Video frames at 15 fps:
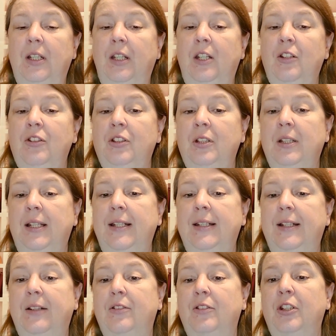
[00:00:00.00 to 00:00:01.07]
Kirsha lay
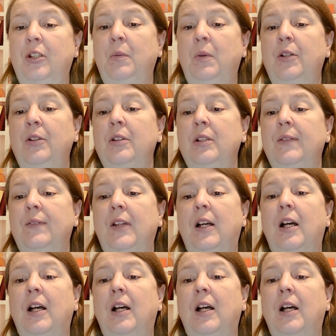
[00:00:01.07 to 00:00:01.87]
down. She wondered if the